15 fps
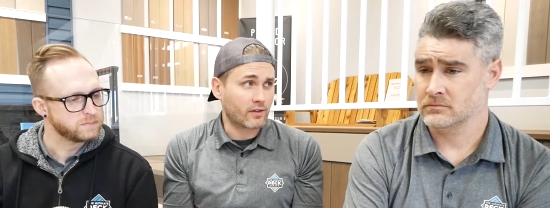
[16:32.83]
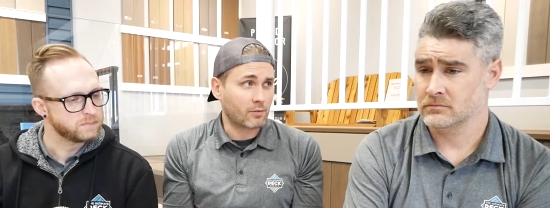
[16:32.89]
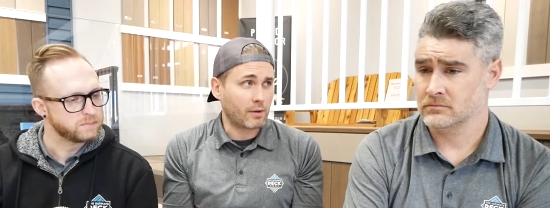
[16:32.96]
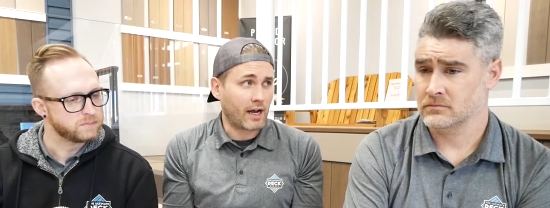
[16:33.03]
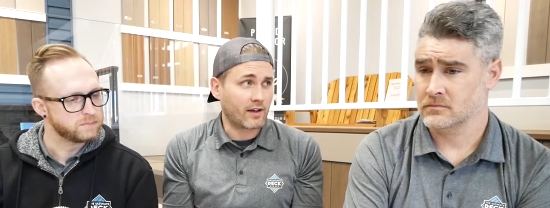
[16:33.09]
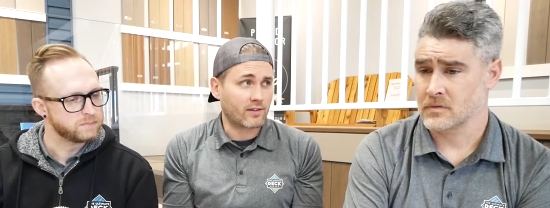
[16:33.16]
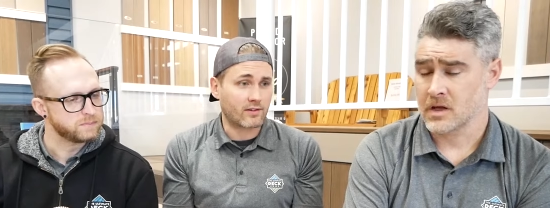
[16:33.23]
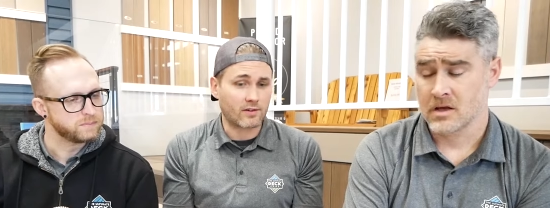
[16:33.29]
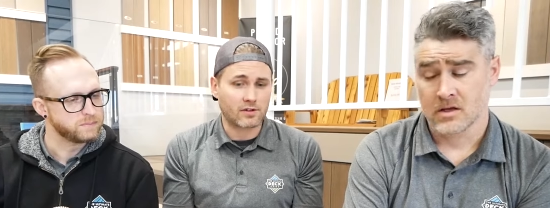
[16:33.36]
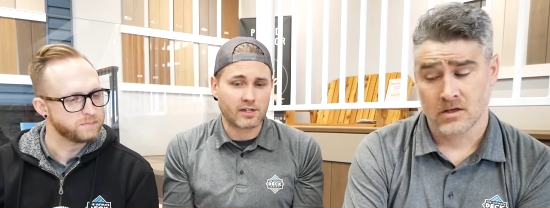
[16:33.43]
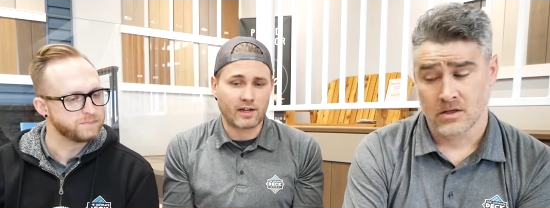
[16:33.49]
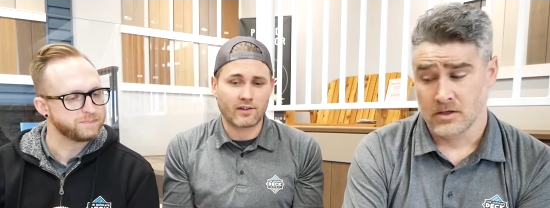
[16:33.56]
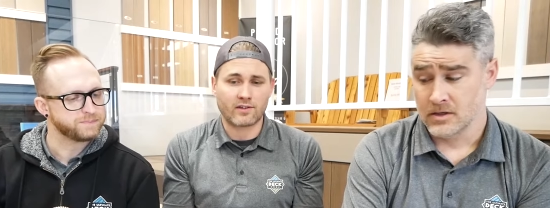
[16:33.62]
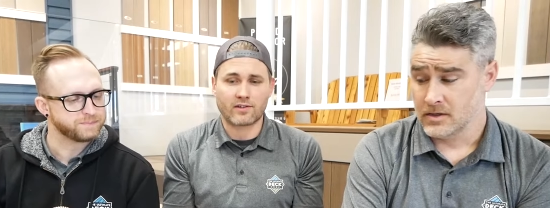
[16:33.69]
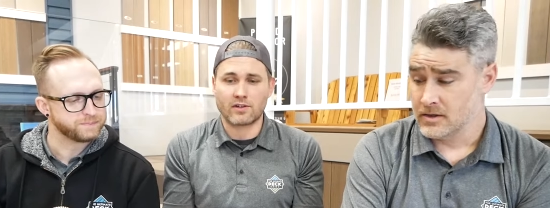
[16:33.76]
Speaker 1: Still passes their
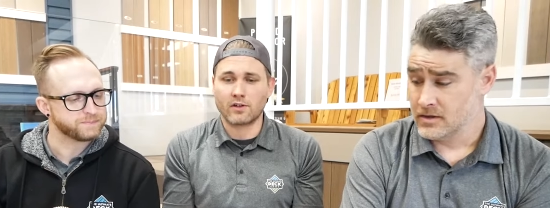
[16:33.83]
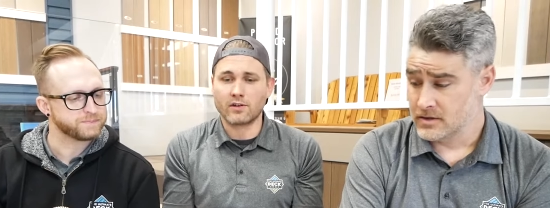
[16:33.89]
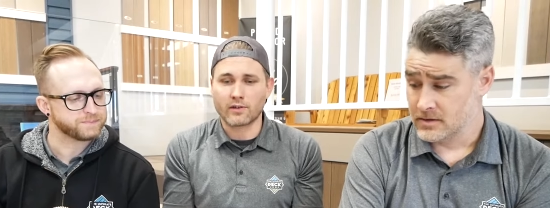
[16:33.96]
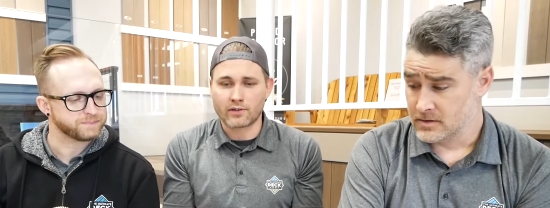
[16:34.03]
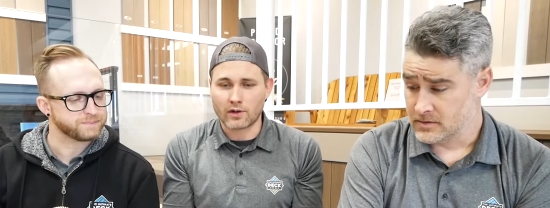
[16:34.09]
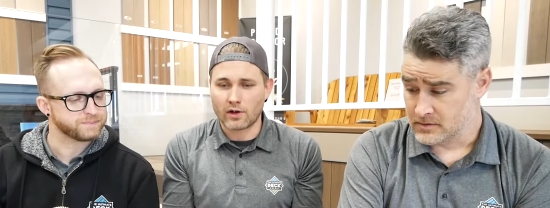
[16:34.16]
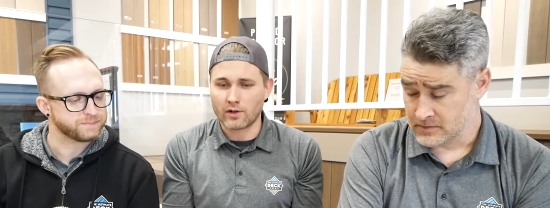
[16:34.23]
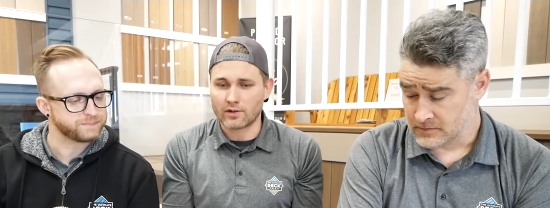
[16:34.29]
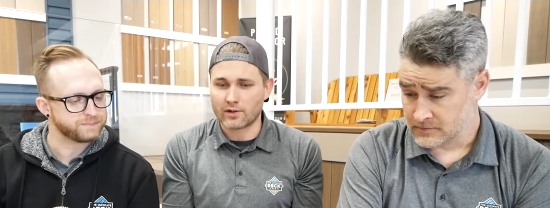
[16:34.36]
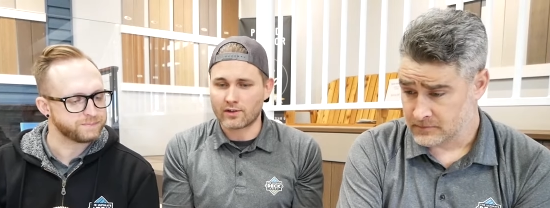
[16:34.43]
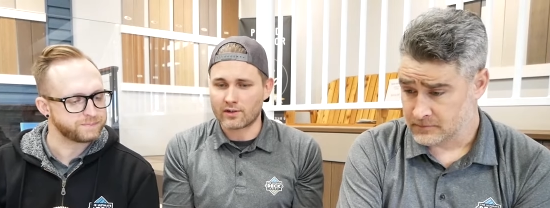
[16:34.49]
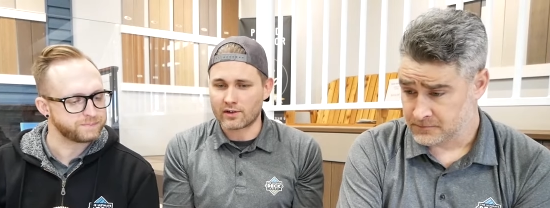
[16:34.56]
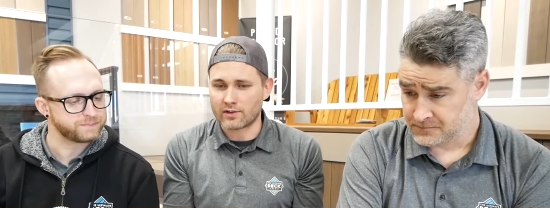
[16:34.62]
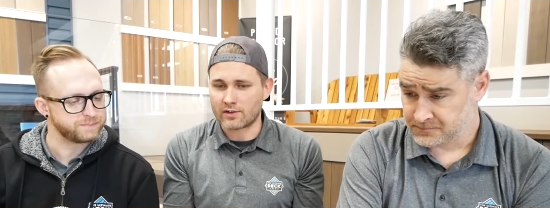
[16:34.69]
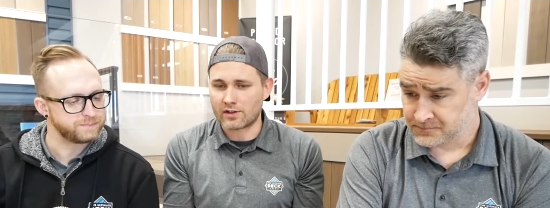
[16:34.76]
test. Still installs on
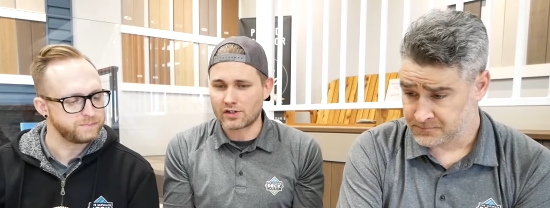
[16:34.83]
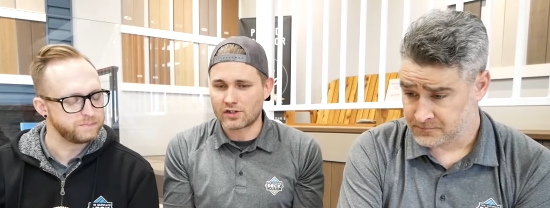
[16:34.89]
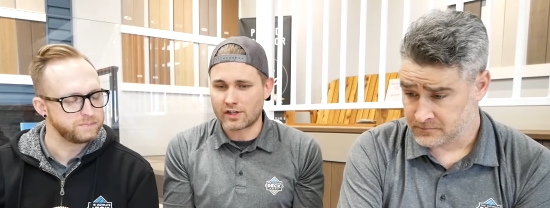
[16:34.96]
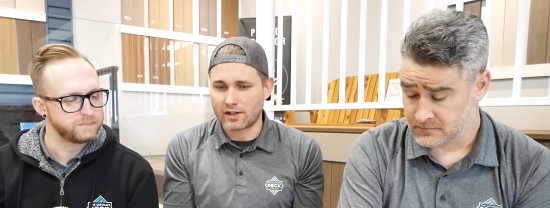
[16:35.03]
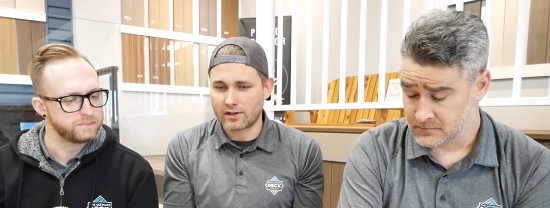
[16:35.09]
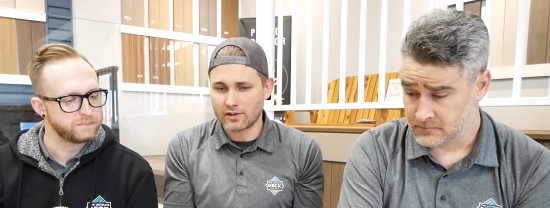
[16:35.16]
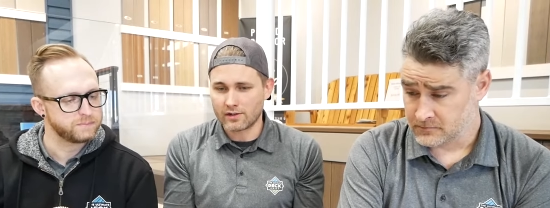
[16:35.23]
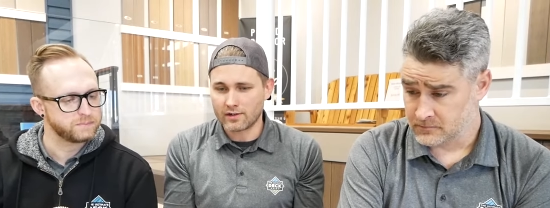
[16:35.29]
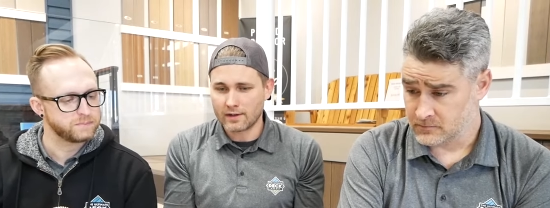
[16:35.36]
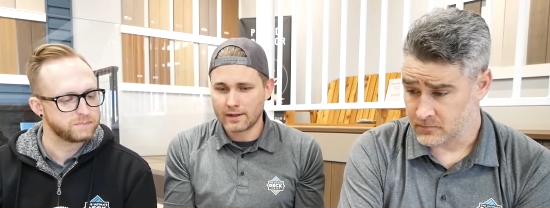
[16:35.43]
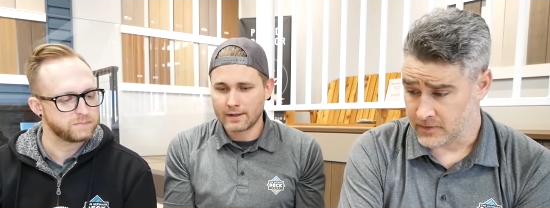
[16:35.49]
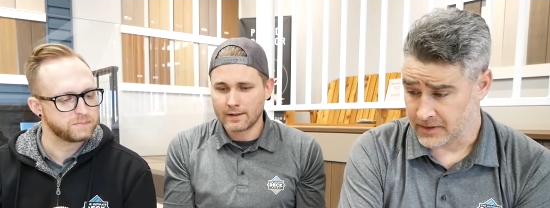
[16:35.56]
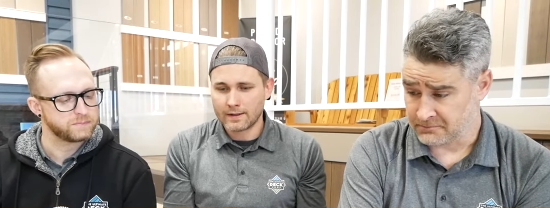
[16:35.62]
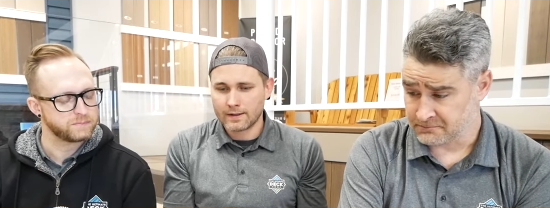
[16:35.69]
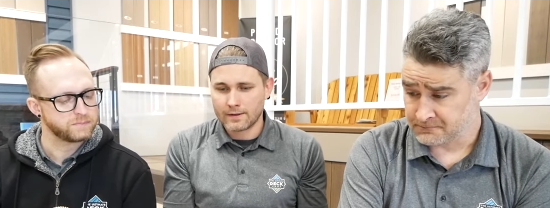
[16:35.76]
16 inch centers.
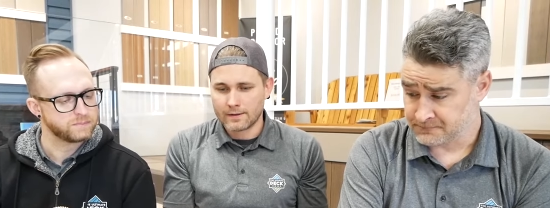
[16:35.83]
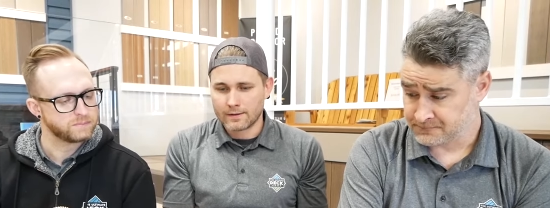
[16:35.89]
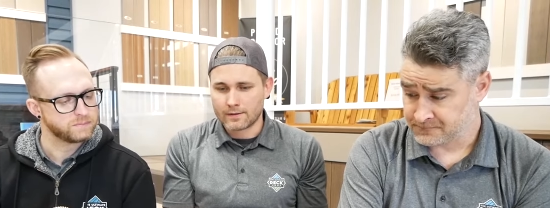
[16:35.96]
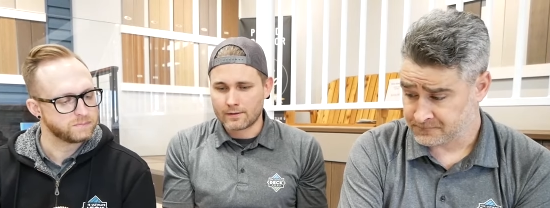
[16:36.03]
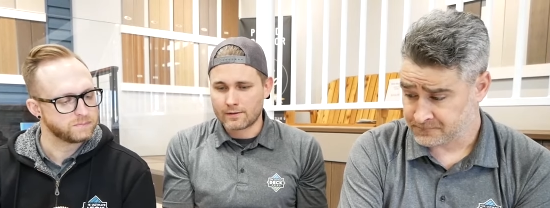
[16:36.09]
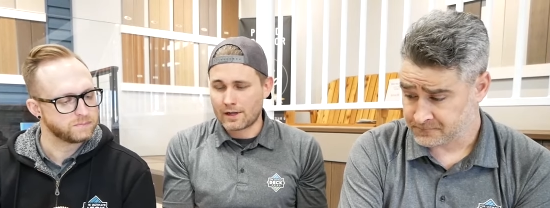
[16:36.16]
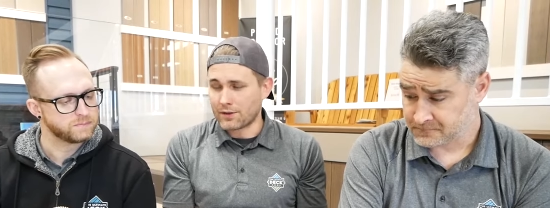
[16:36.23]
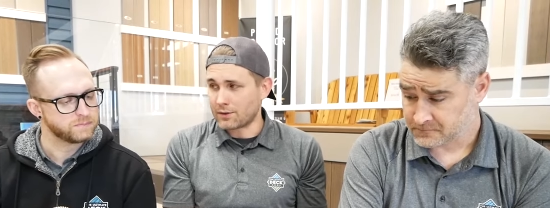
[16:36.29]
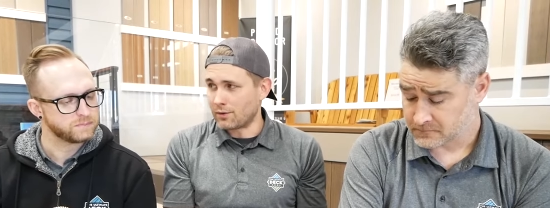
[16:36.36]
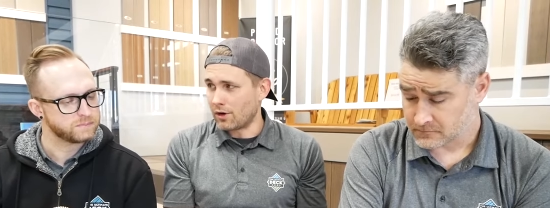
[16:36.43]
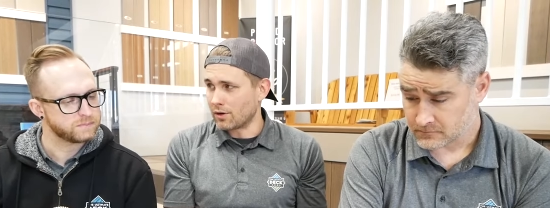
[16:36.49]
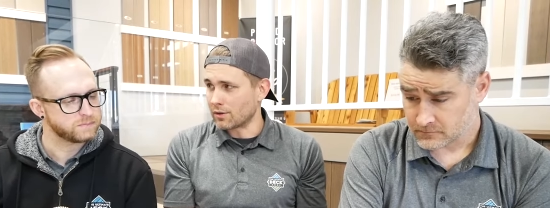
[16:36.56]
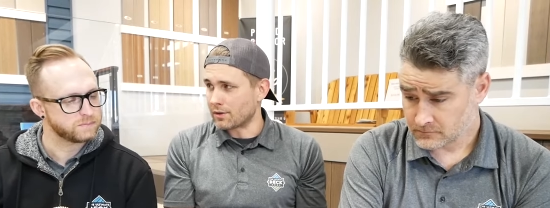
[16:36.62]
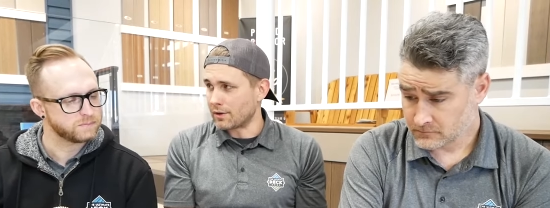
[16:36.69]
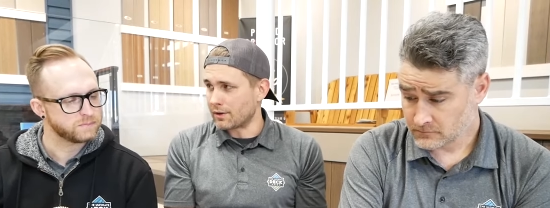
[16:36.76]
Yep. Nothing
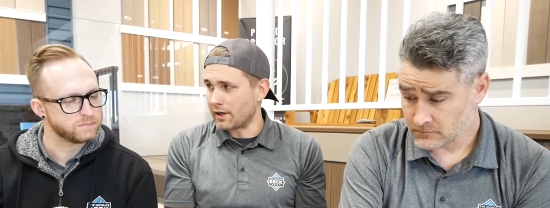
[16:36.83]
wrong with it